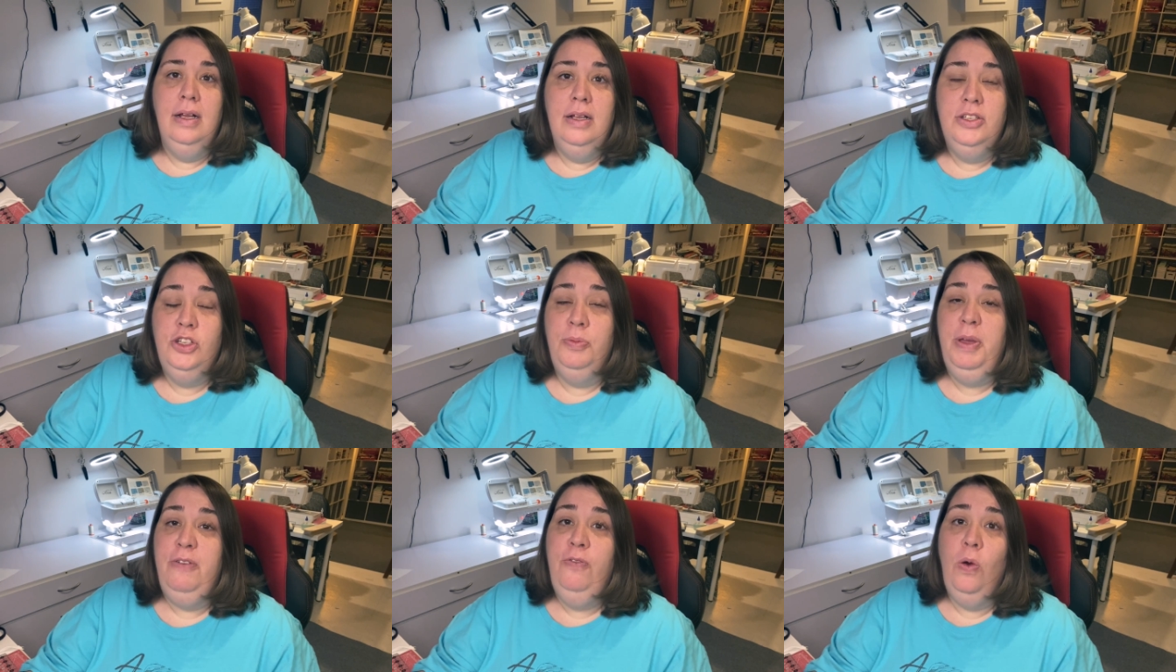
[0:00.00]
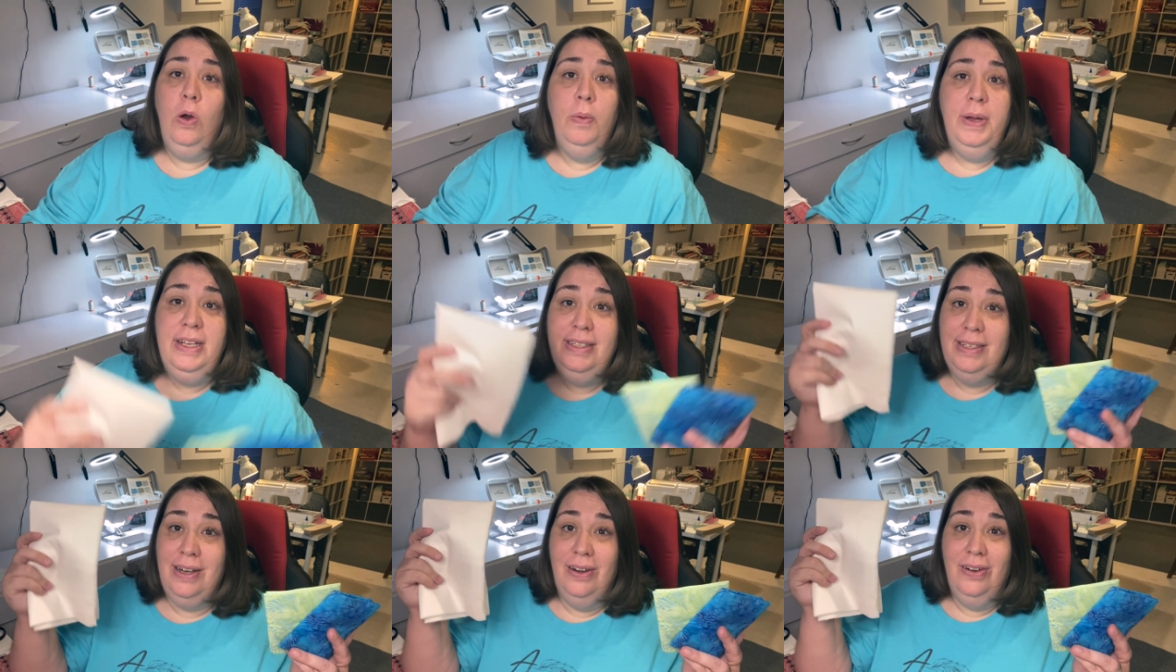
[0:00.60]
So before we
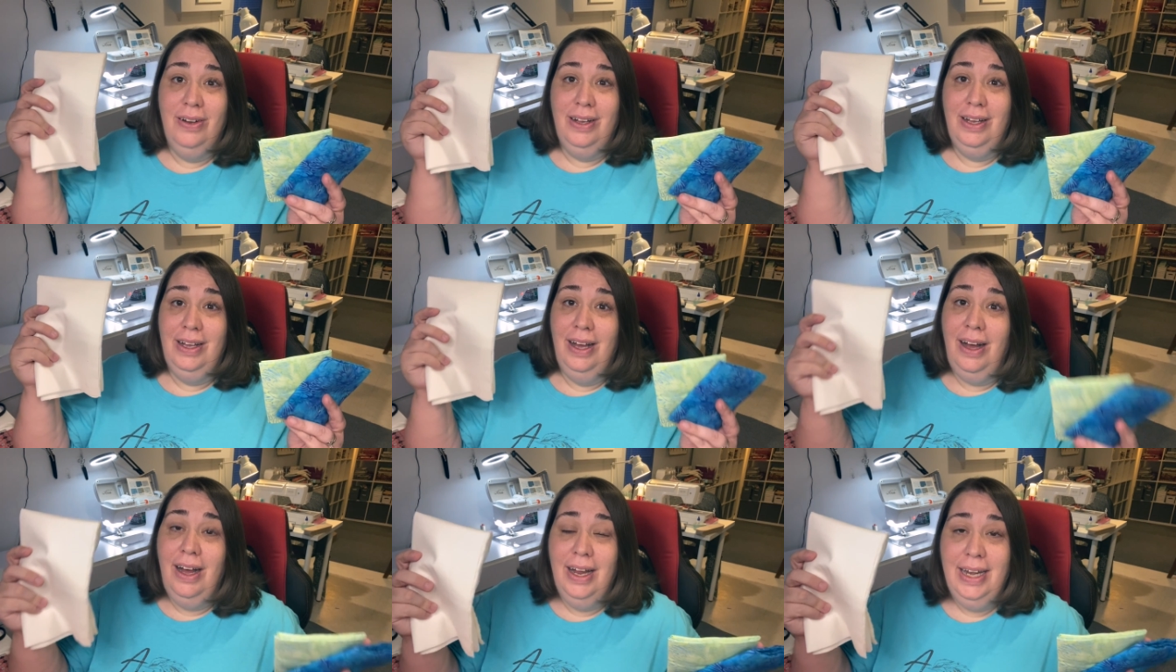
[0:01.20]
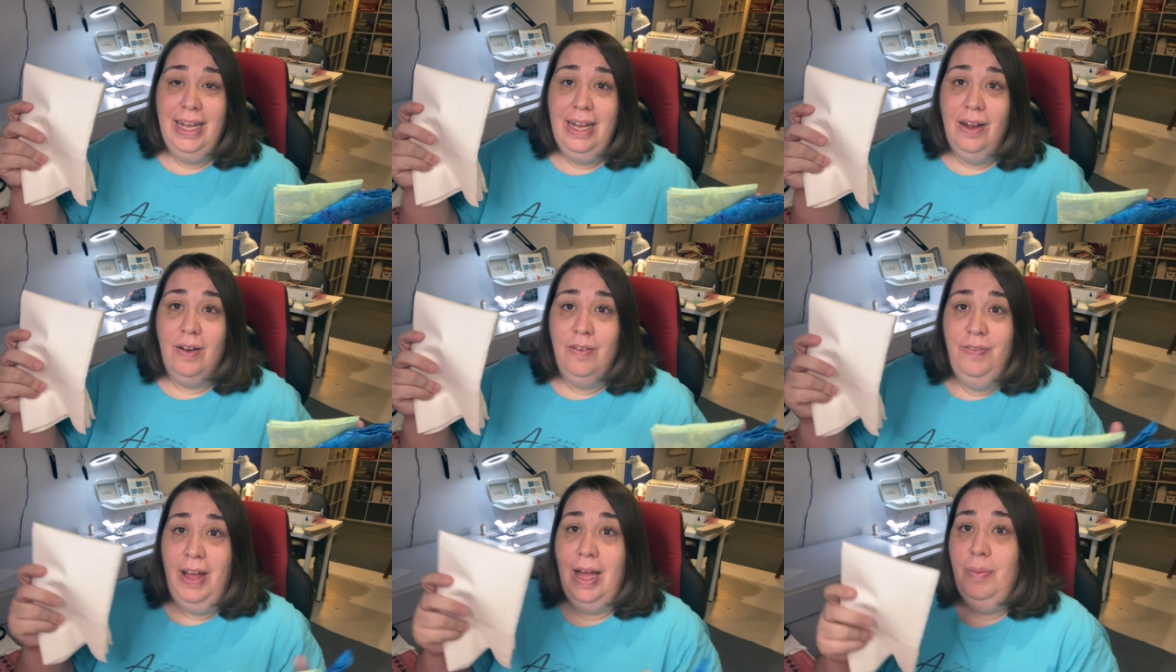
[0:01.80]
start cutting
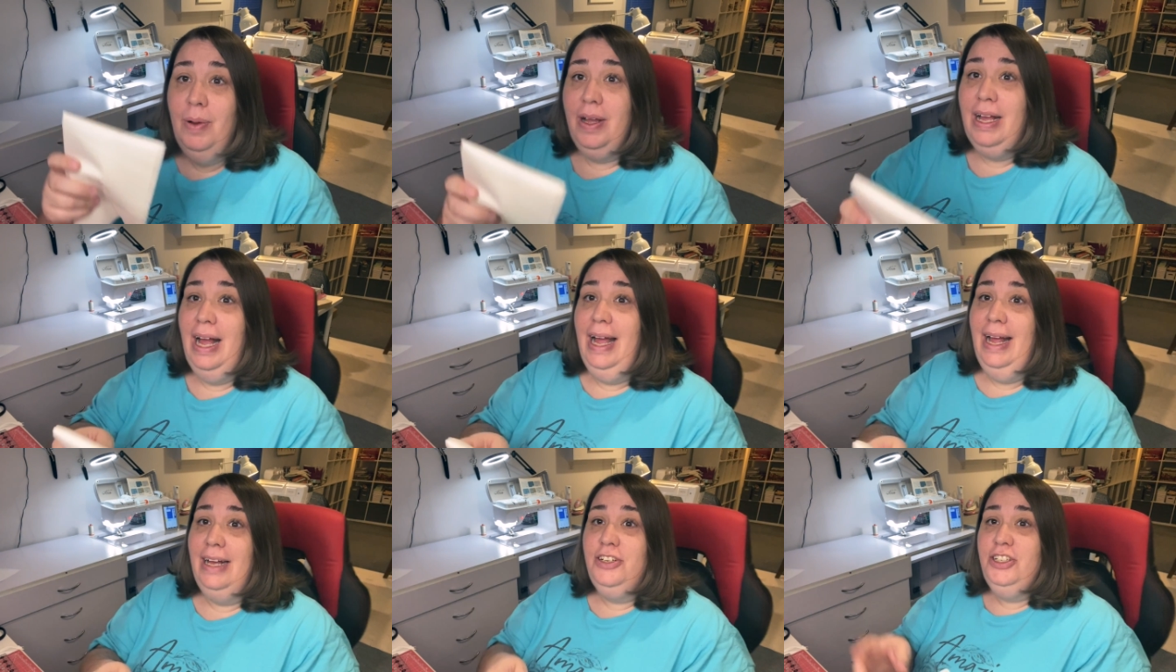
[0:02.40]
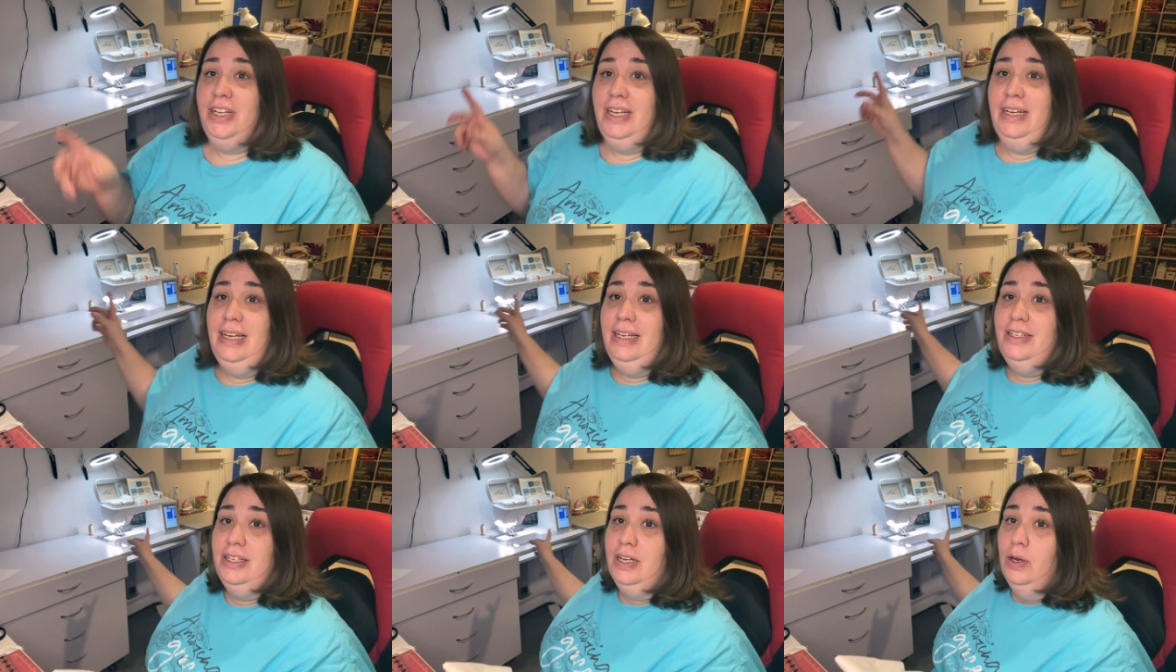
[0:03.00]
our fabric, I actually
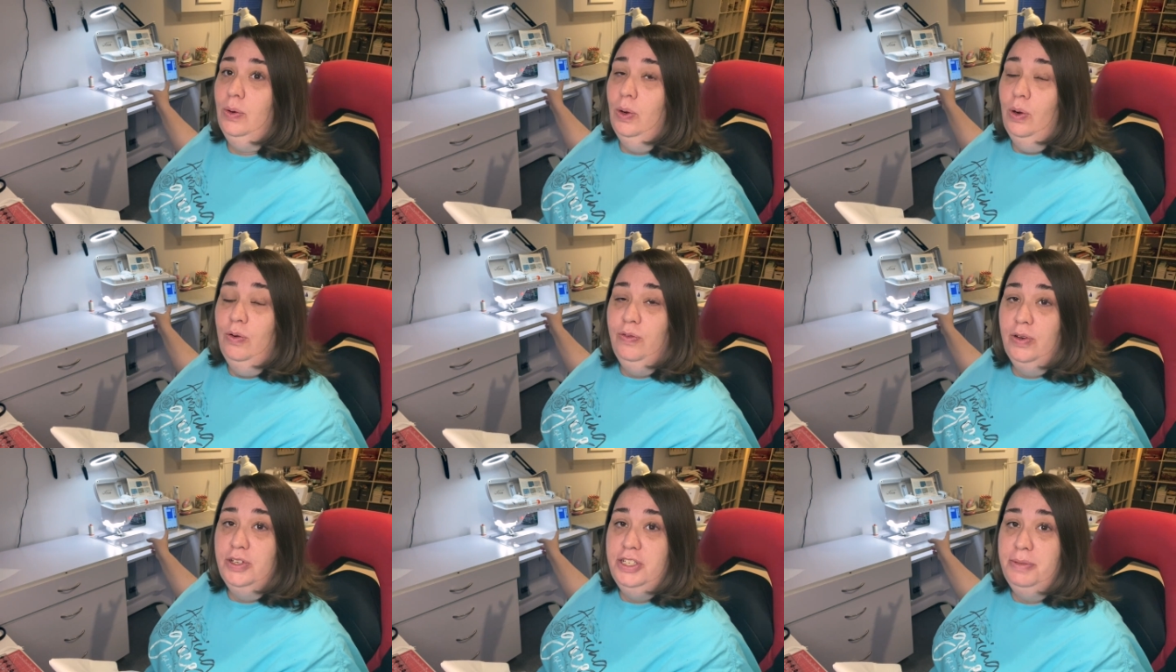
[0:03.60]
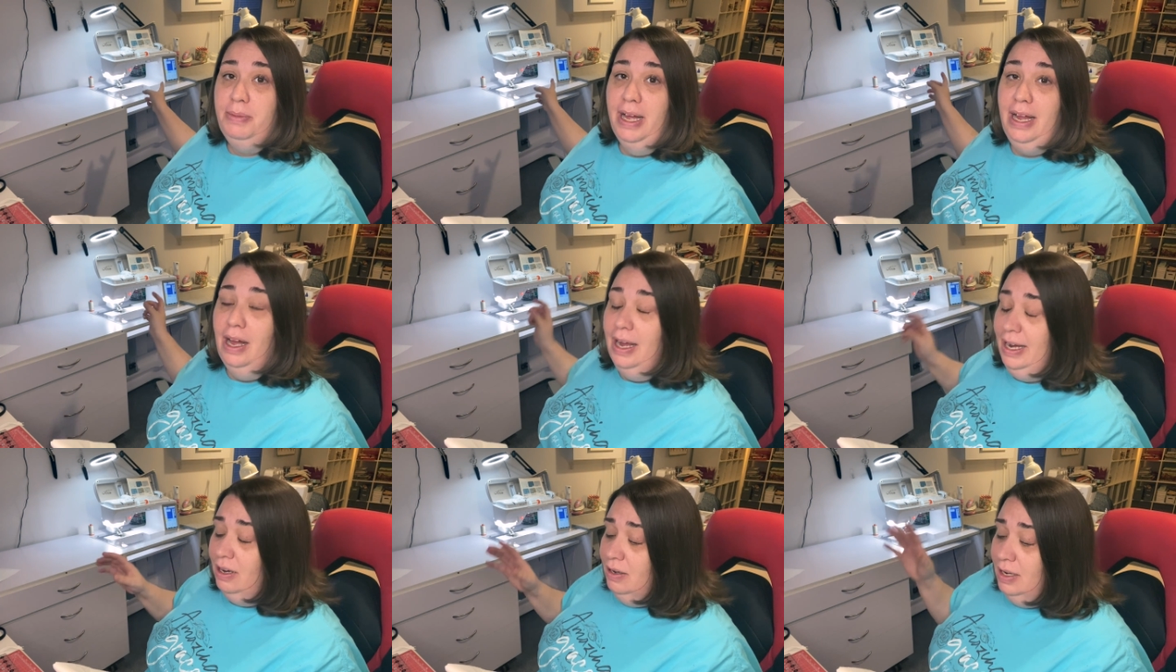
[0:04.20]
need to go over to my
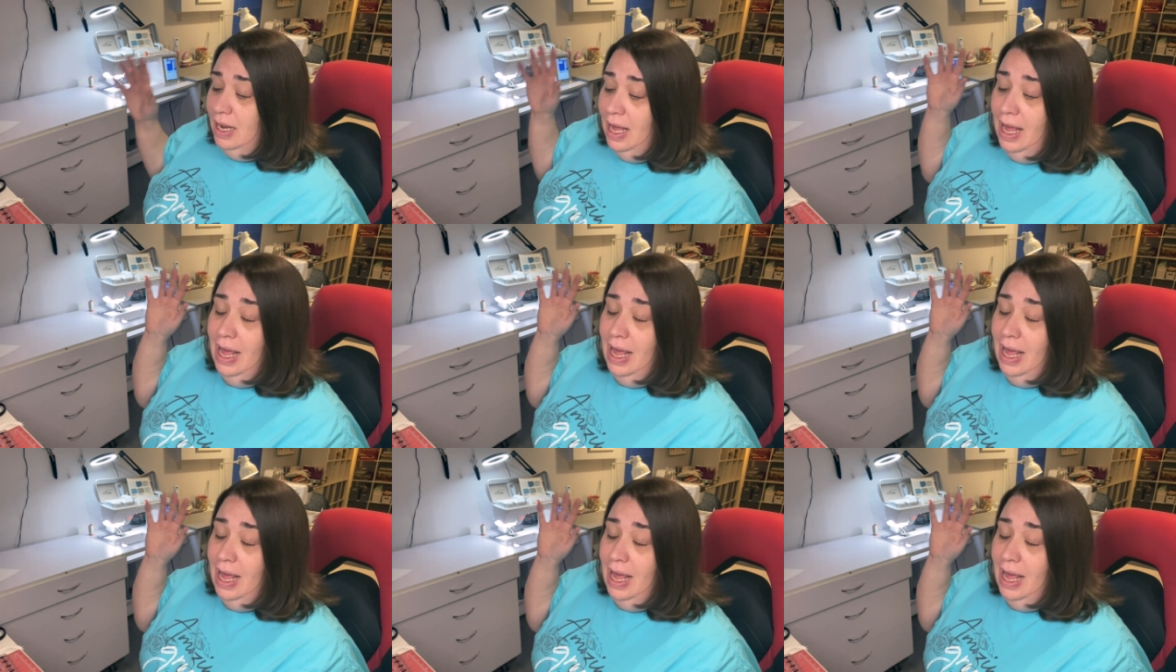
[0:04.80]
iron